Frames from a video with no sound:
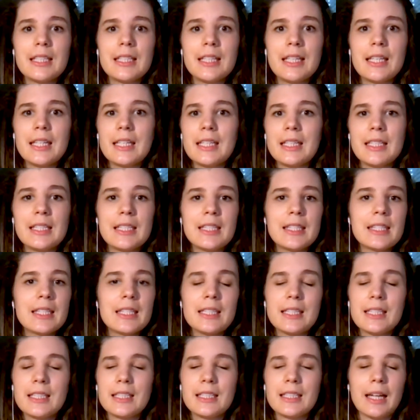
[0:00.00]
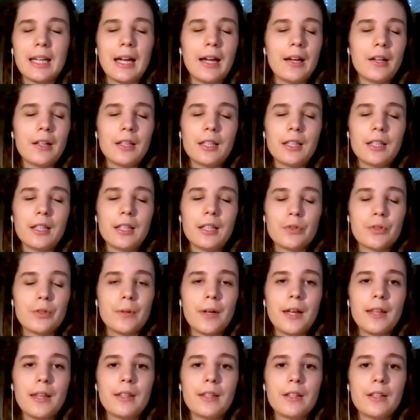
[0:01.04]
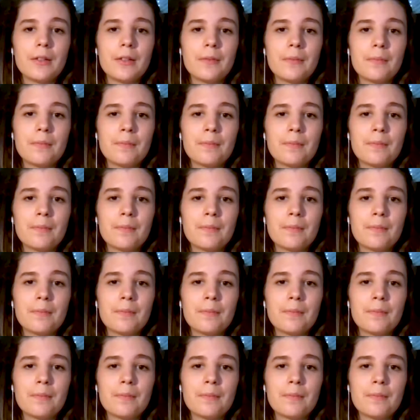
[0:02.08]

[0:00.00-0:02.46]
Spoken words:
isn't entirely true either.